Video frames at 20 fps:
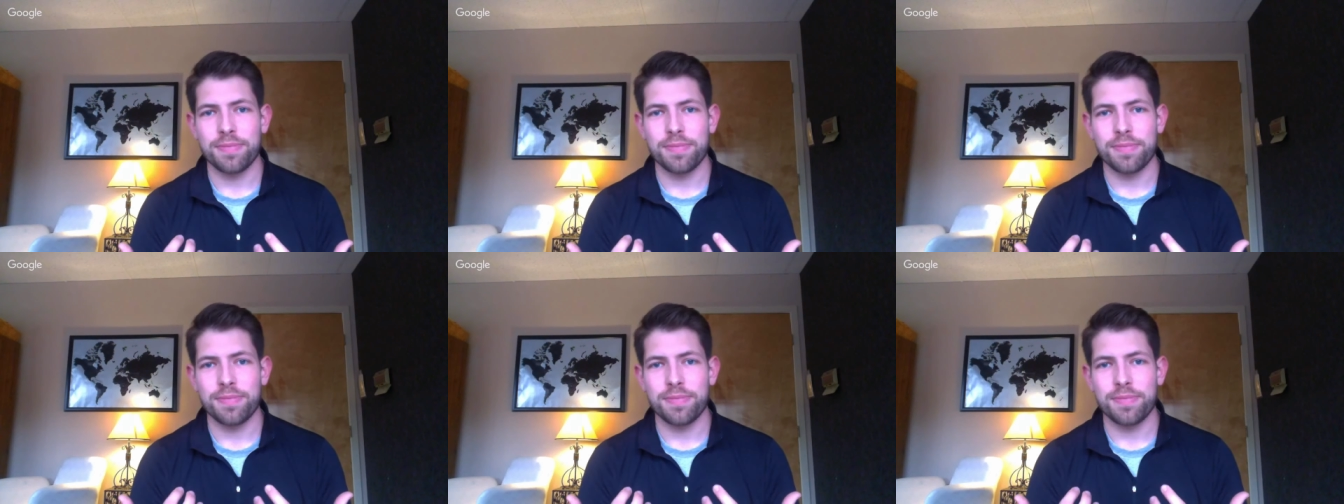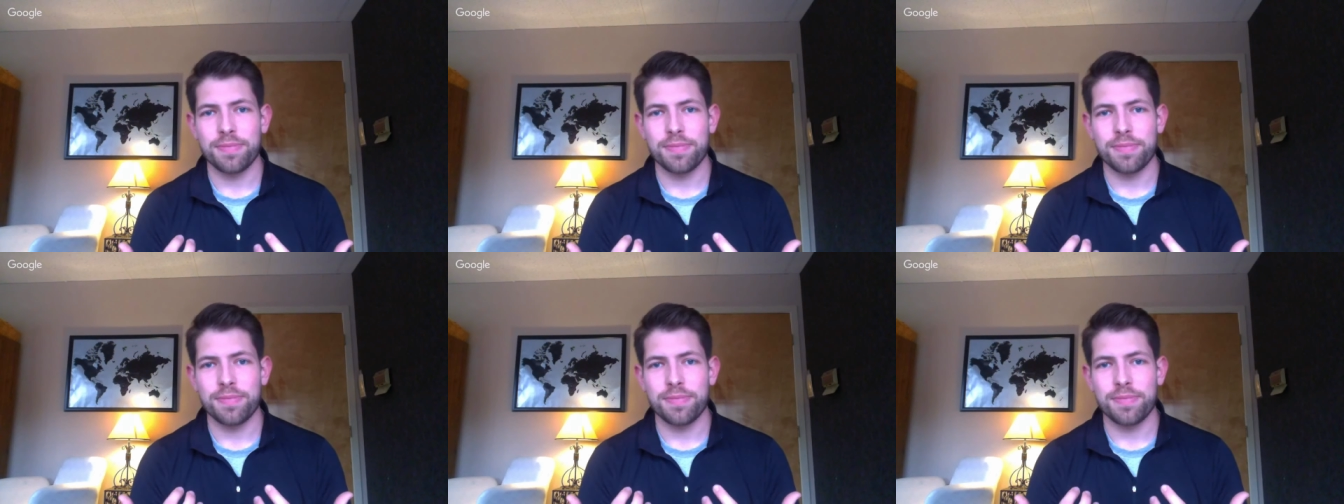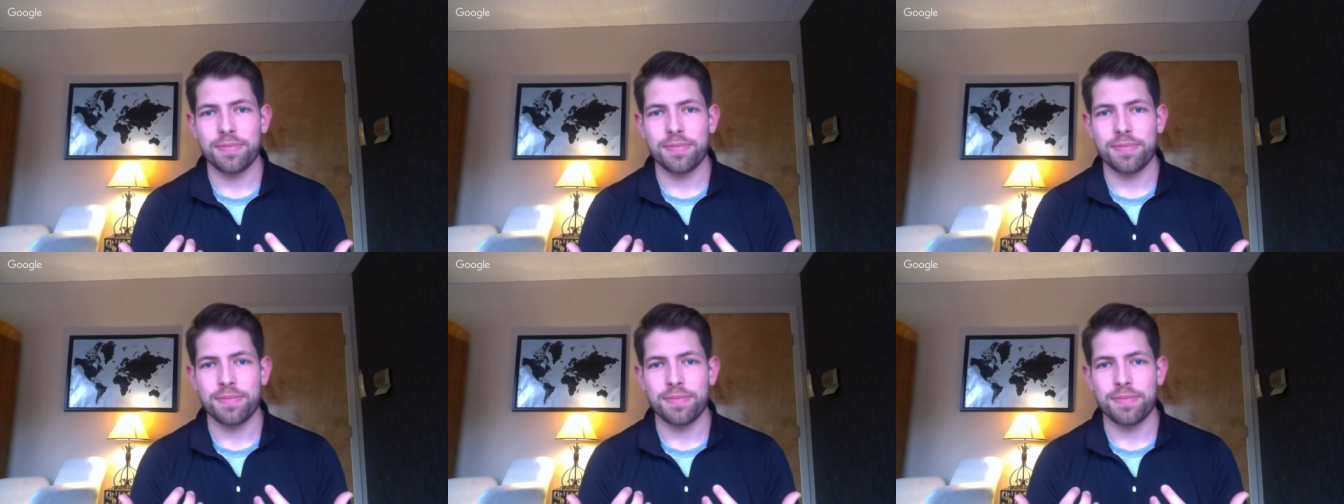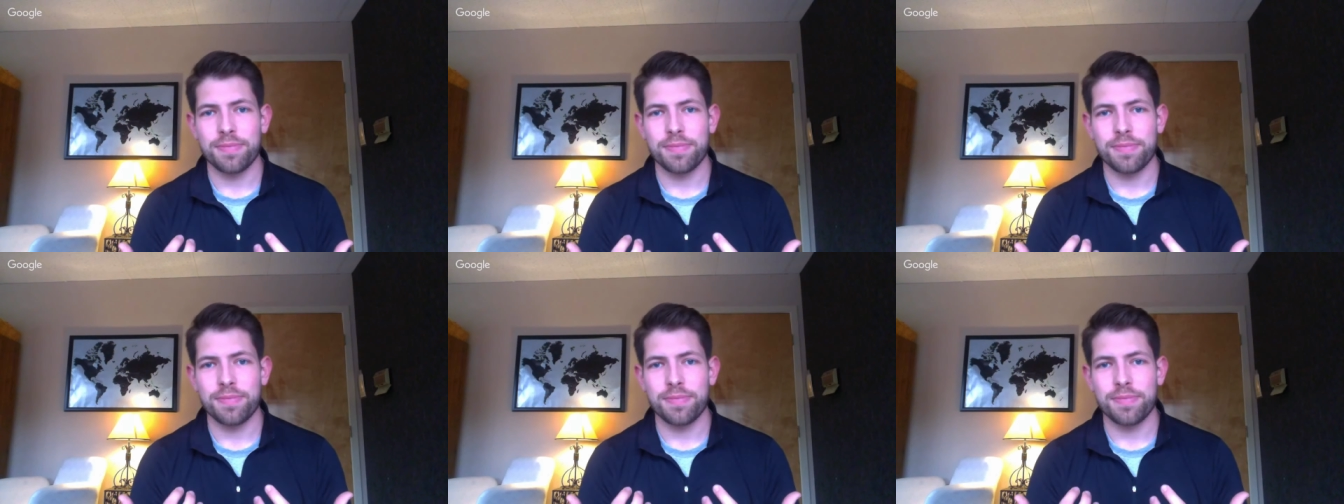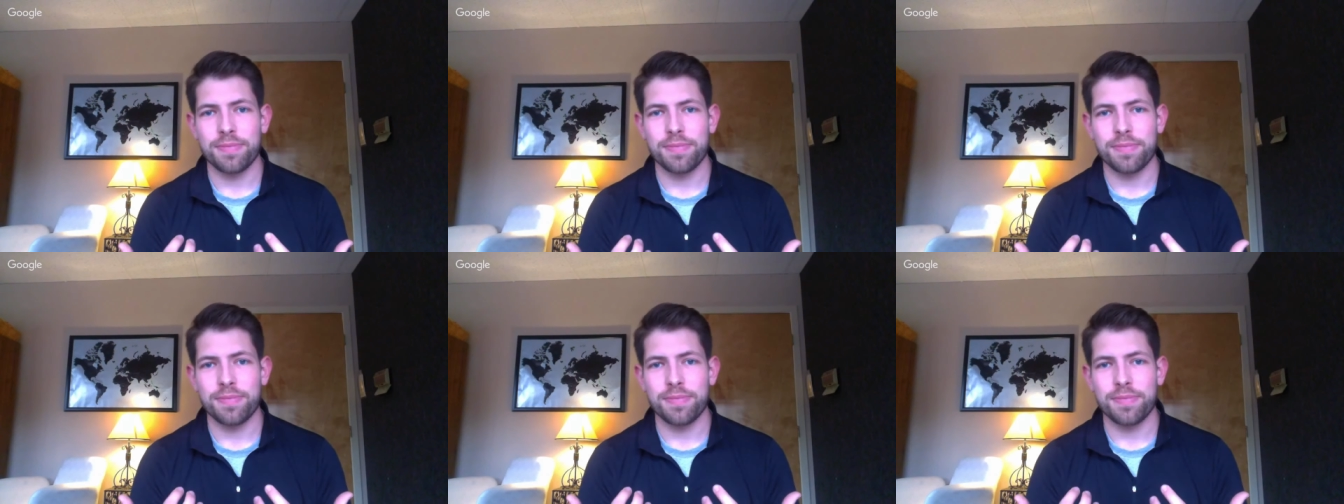know how things are going.
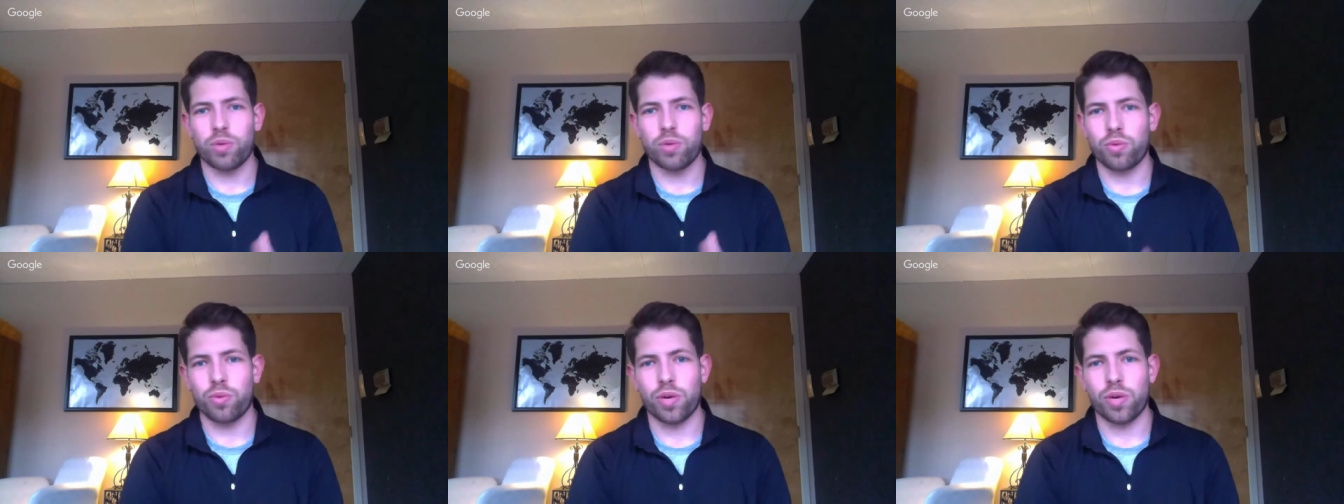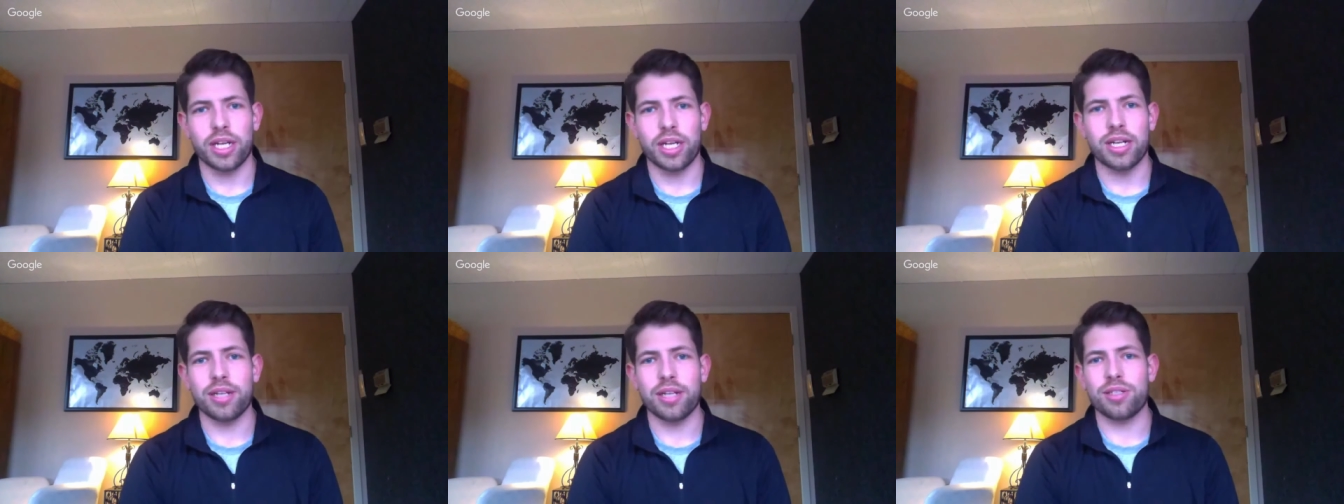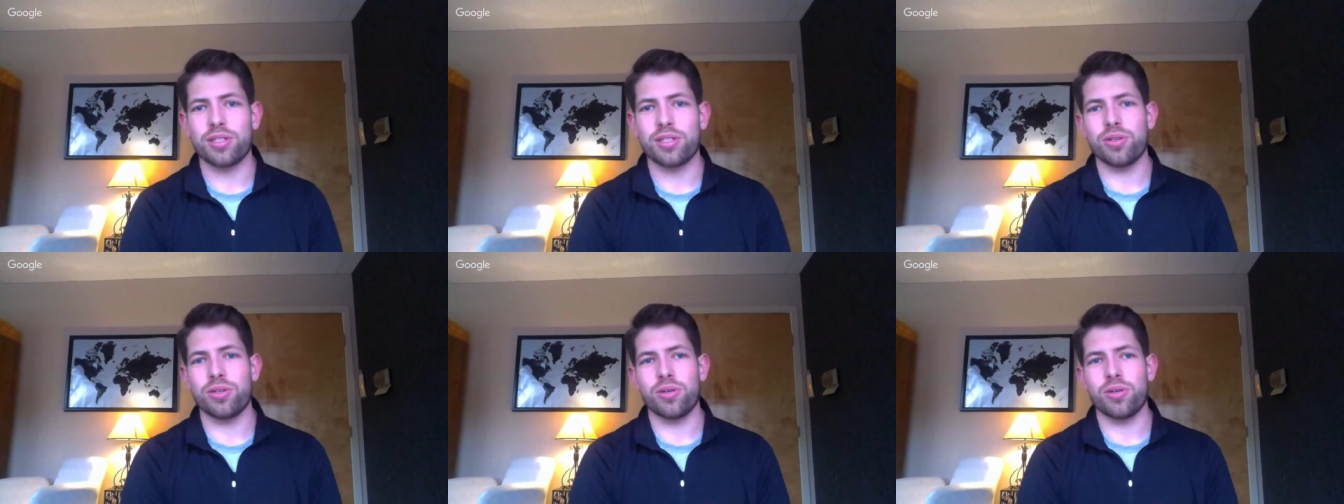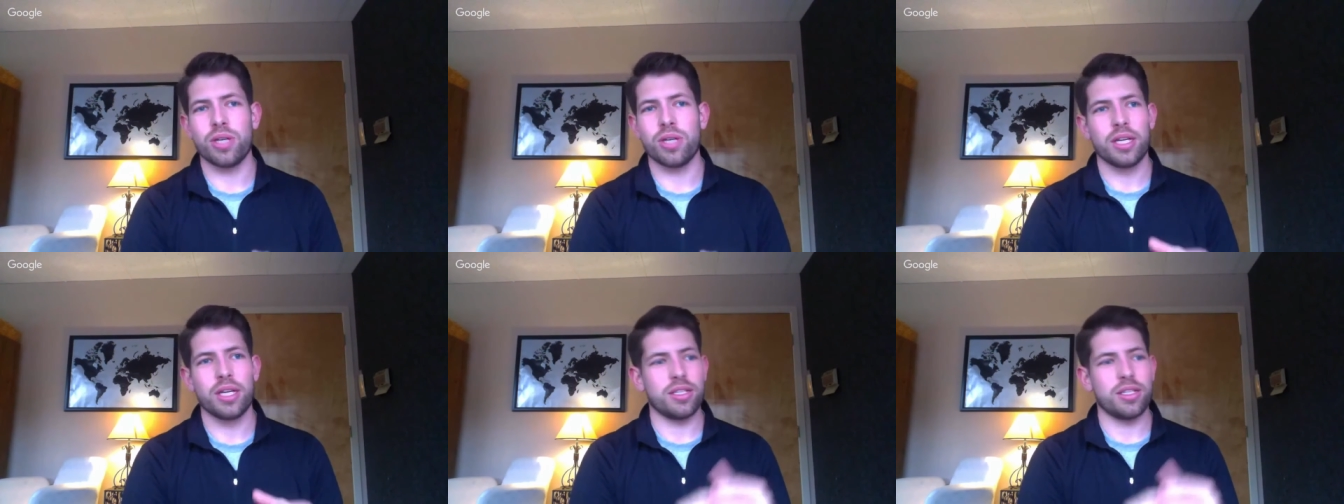This is what we're running into.